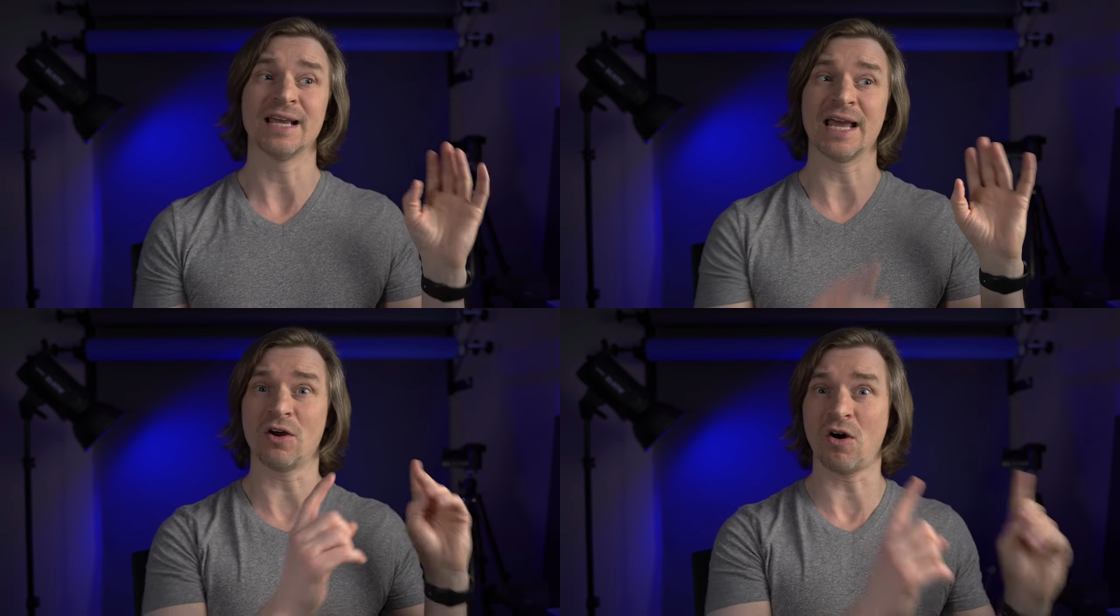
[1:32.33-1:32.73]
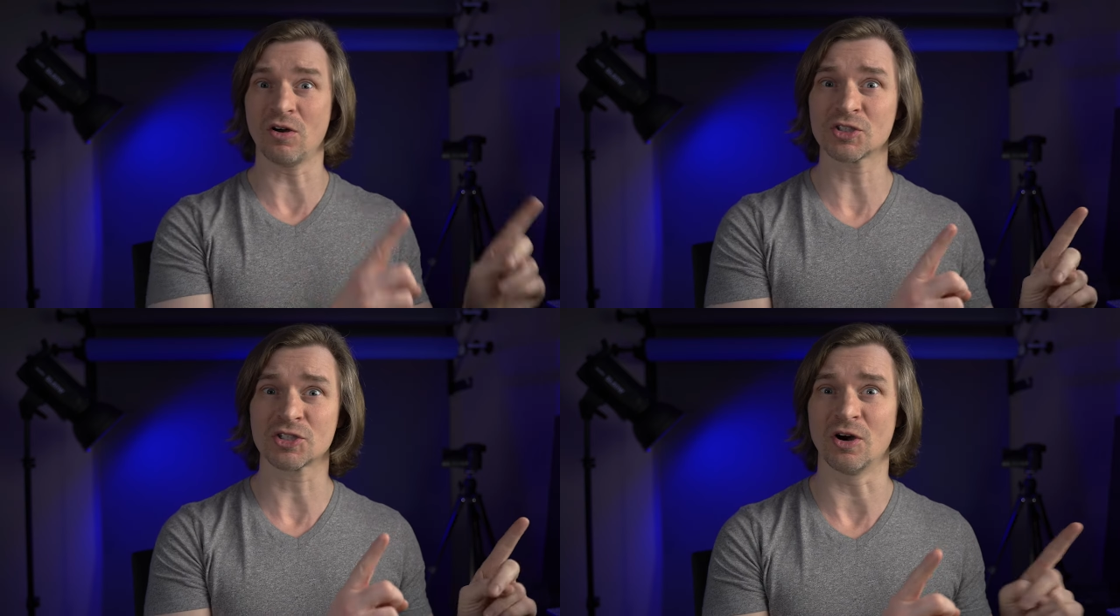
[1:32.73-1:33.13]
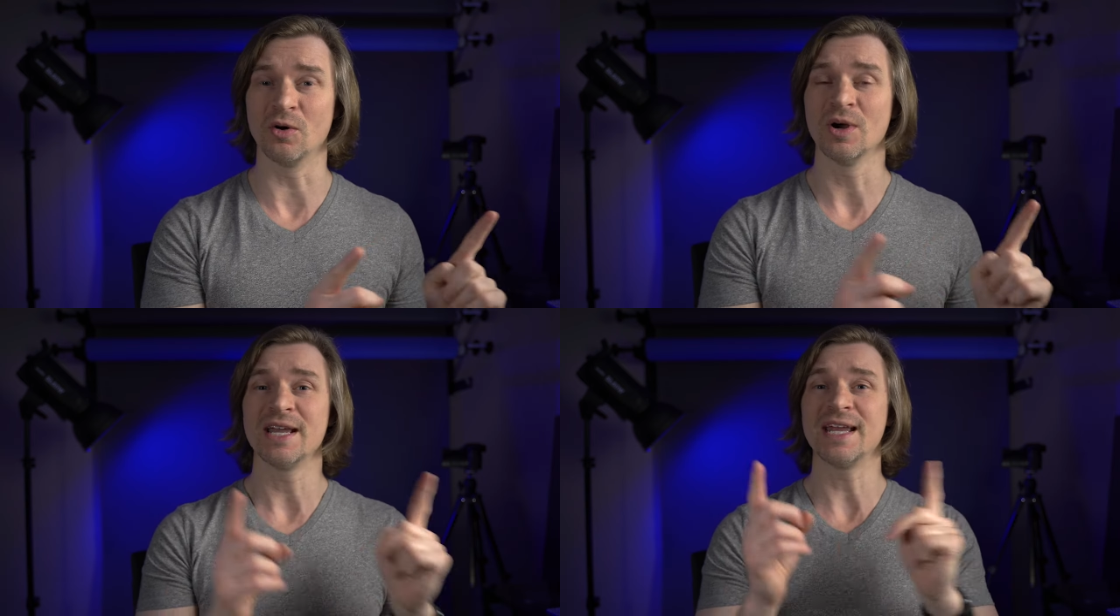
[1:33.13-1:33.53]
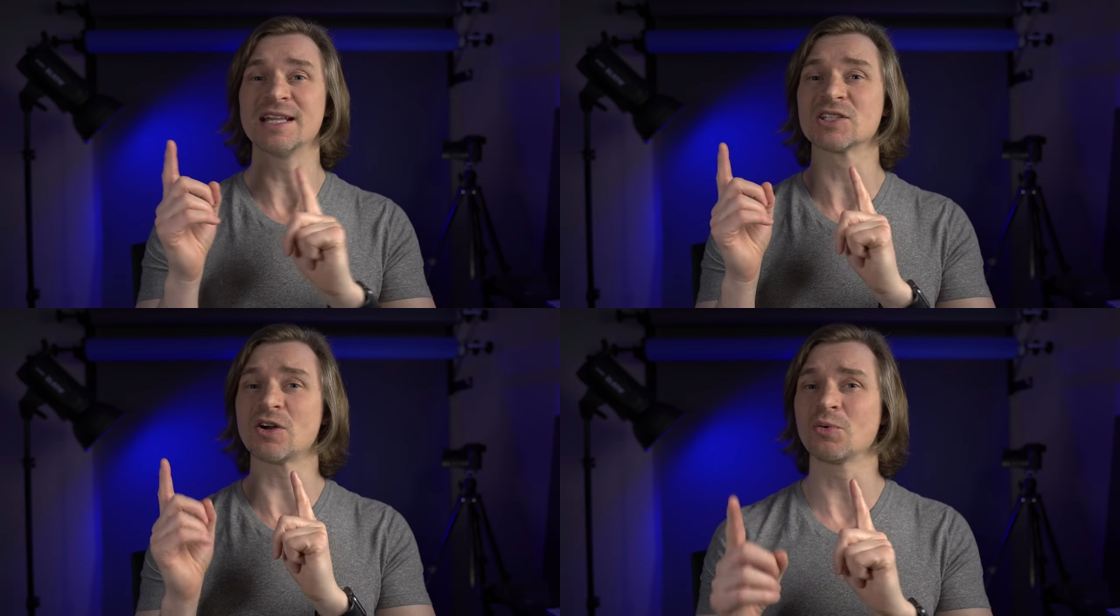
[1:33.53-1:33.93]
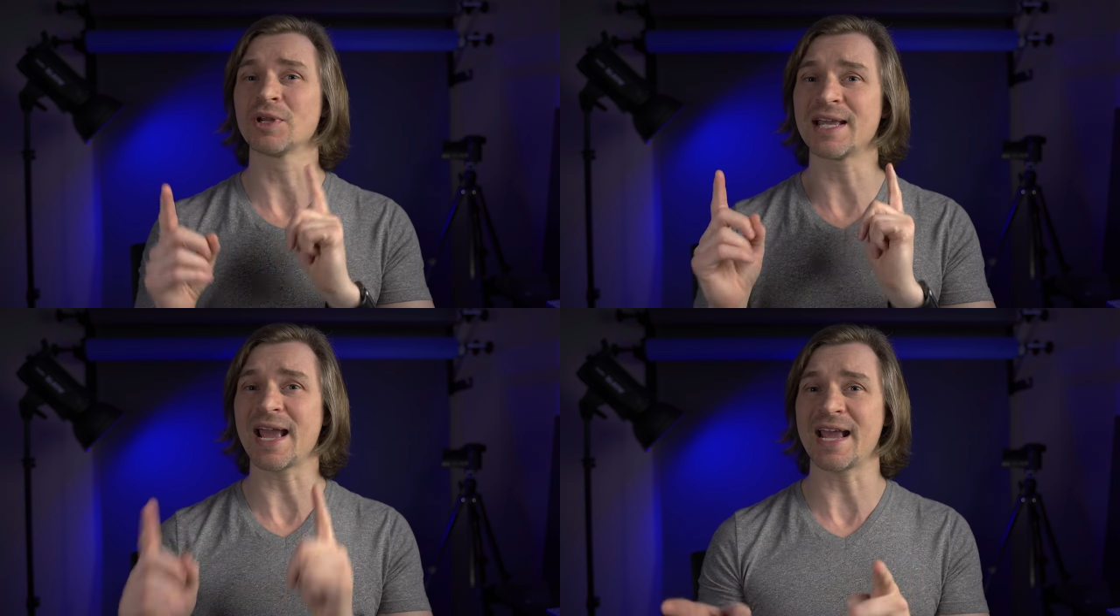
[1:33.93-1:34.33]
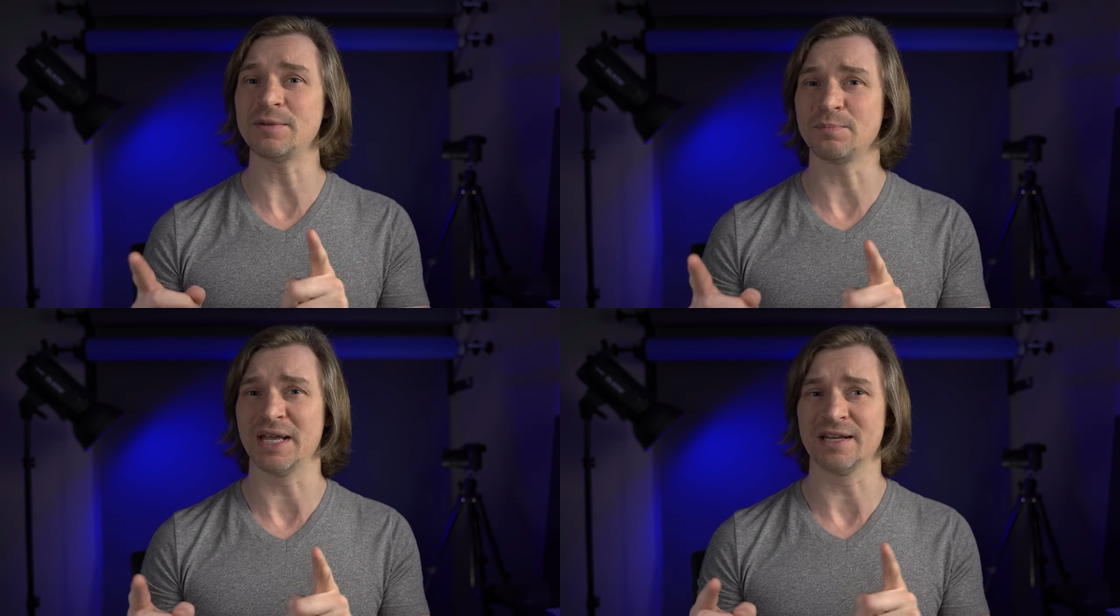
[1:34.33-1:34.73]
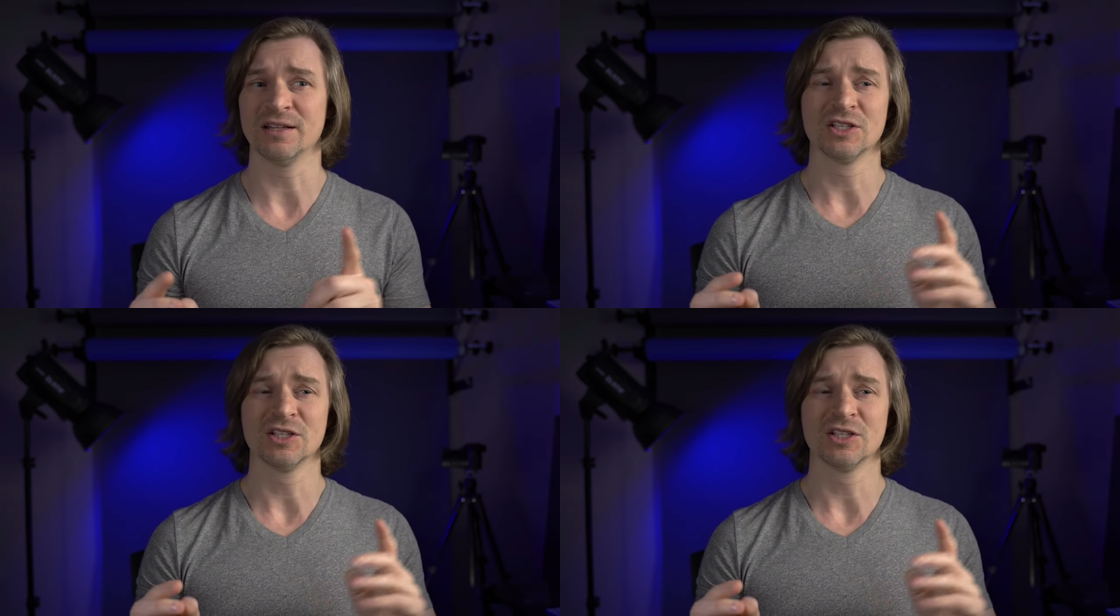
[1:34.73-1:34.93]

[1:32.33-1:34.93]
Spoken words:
And also, it is only 8-bit.